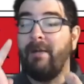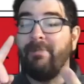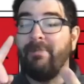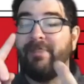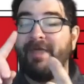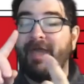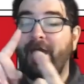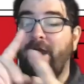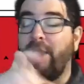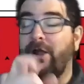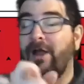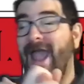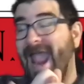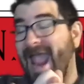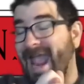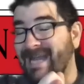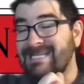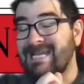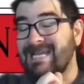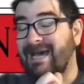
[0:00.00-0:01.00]
They are
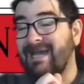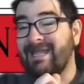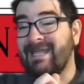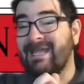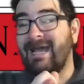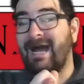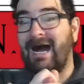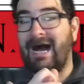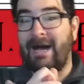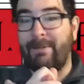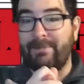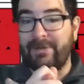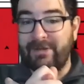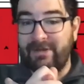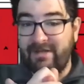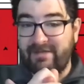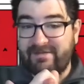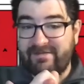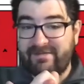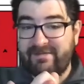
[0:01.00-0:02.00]

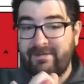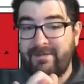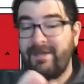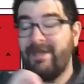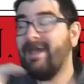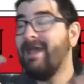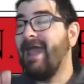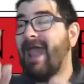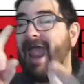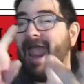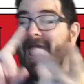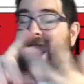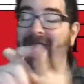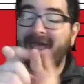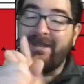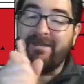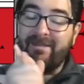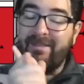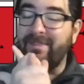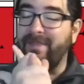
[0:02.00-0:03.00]
anti-communist.
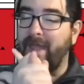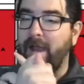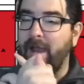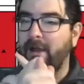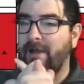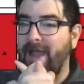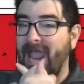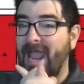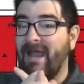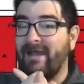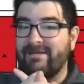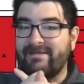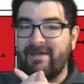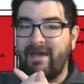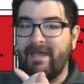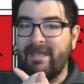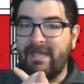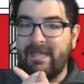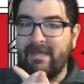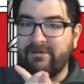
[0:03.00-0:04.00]
And they are
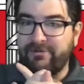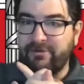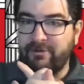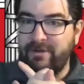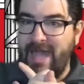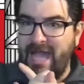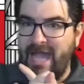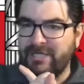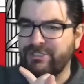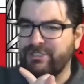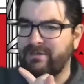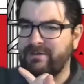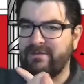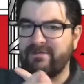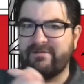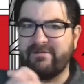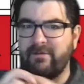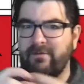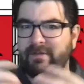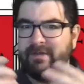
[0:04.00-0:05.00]

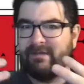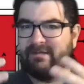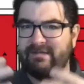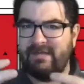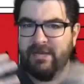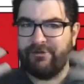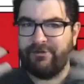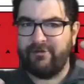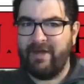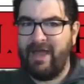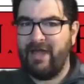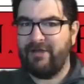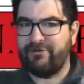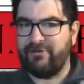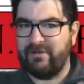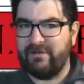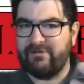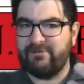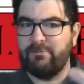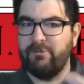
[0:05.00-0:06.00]
anti-internationalist. So these
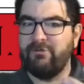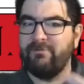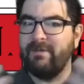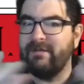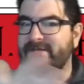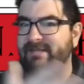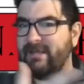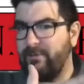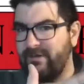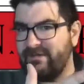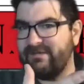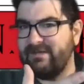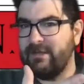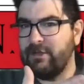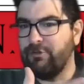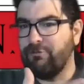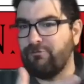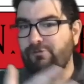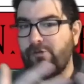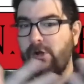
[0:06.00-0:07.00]
internationalist movements that we see
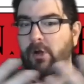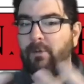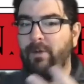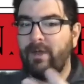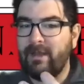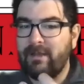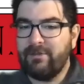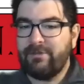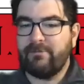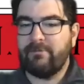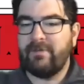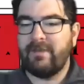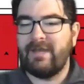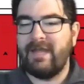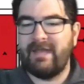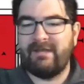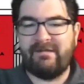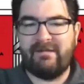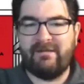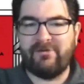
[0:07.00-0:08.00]
growing through the
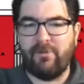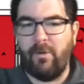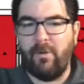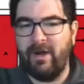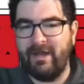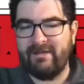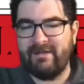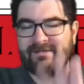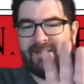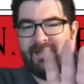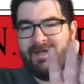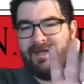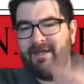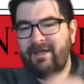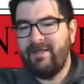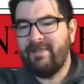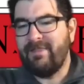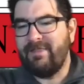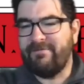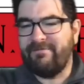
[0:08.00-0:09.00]
1920s, the